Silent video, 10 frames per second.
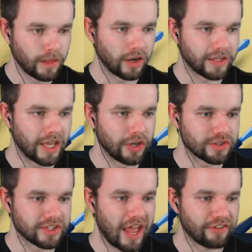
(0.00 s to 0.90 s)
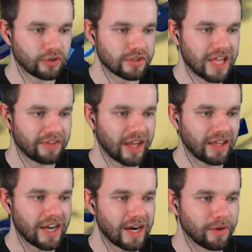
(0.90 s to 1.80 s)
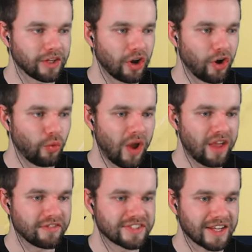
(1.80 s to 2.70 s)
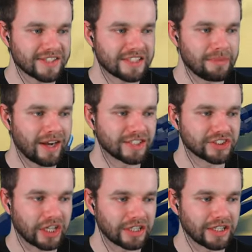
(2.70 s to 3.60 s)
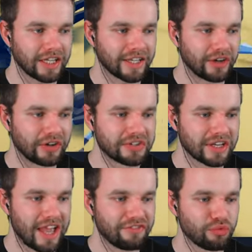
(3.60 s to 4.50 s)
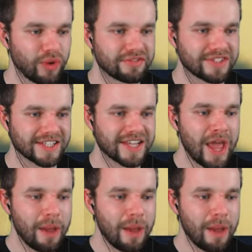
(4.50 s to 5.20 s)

Okay, who's left? Who's left? And there we go. Wave 6. They managed to cling onto life in wave 6.